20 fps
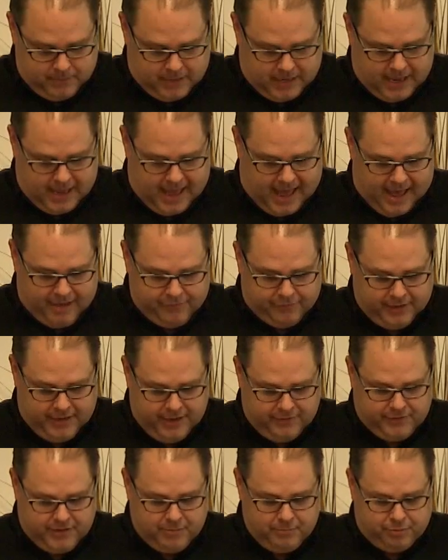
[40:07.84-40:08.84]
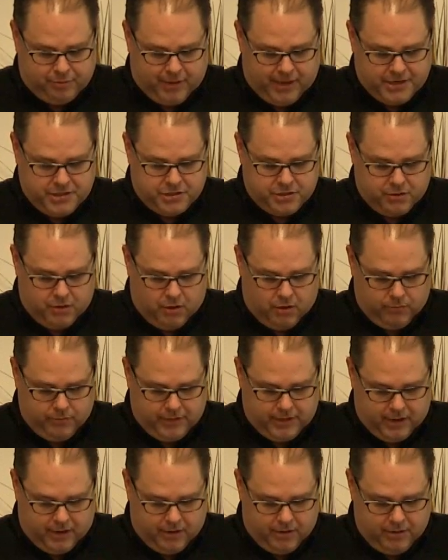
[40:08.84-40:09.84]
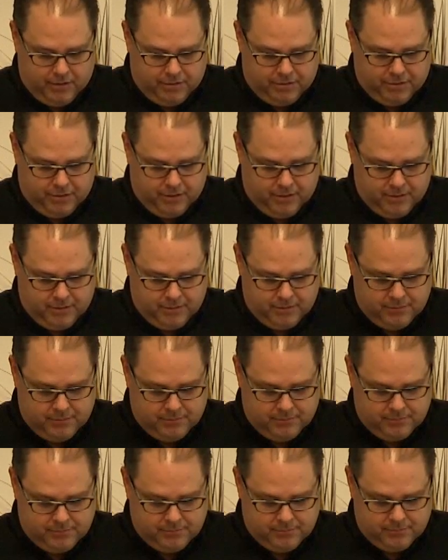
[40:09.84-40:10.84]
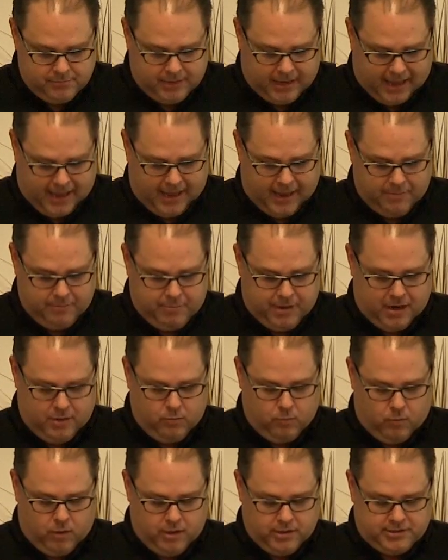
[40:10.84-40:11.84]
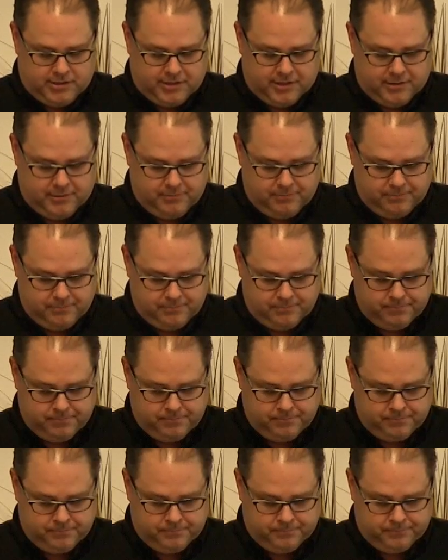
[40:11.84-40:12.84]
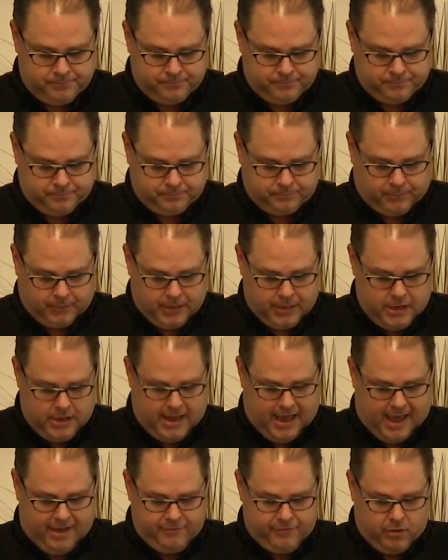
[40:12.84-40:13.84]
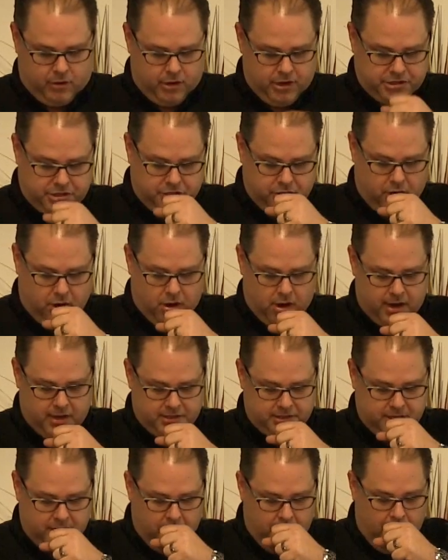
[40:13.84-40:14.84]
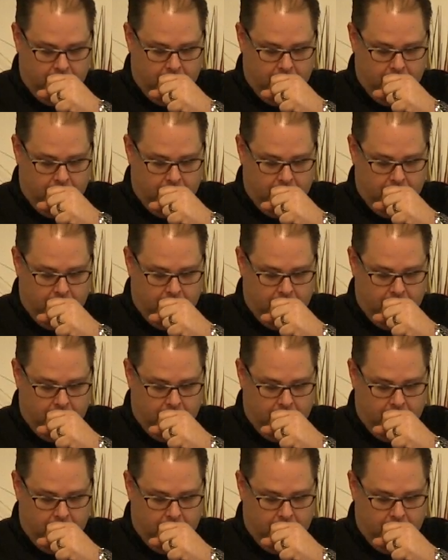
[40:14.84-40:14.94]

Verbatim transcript: Ye have lived in pleasure on the earth and been wanton. Ye have nourished your hearts